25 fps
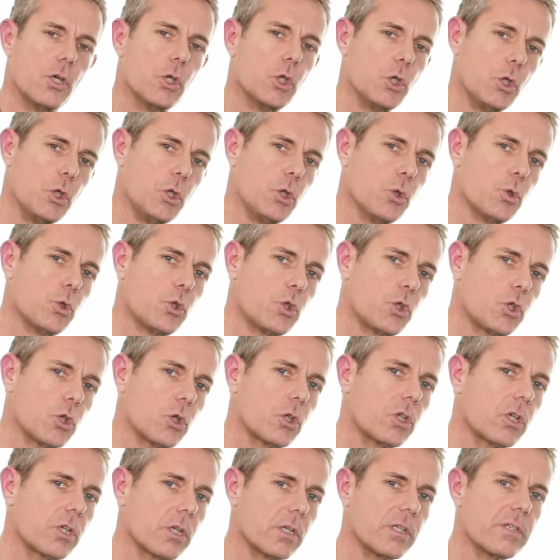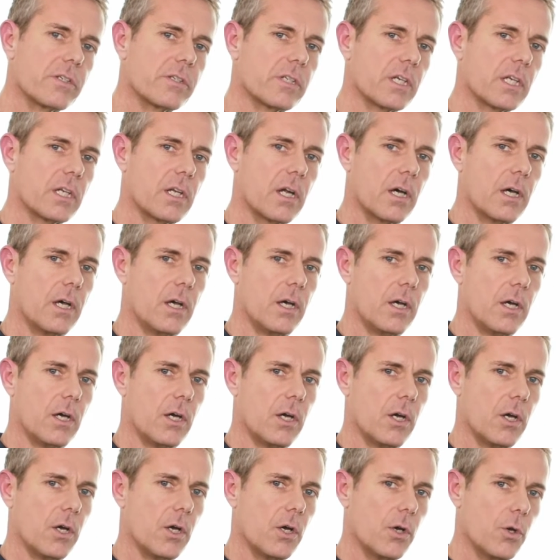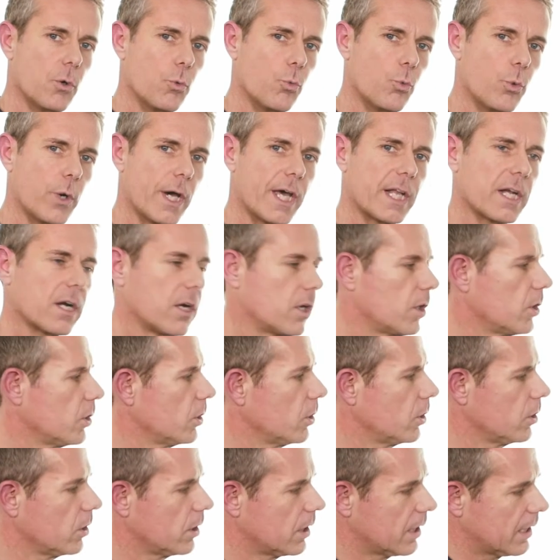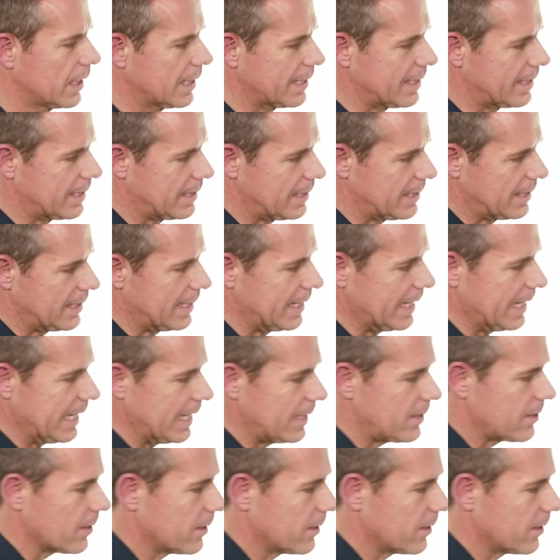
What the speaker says: you should consider whether each